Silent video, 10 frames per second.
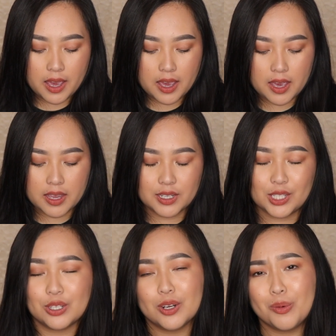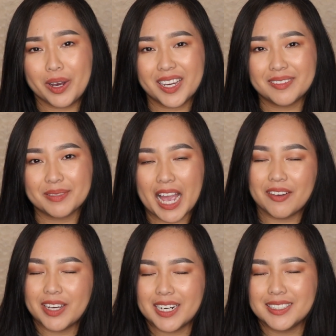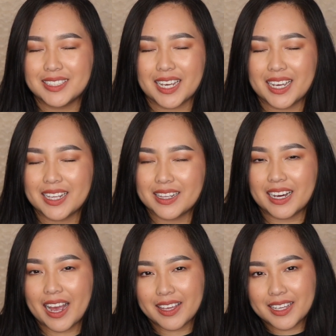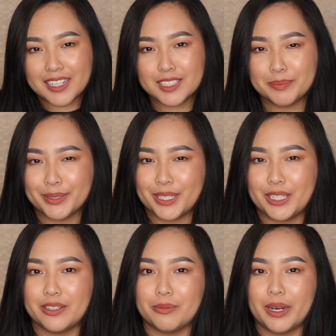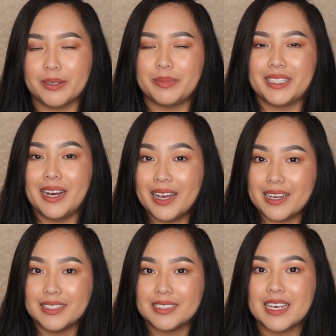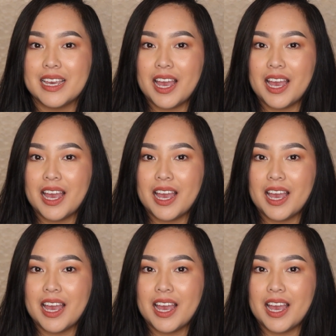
And you know what? I've gotta say that I think it's a pretty good one, because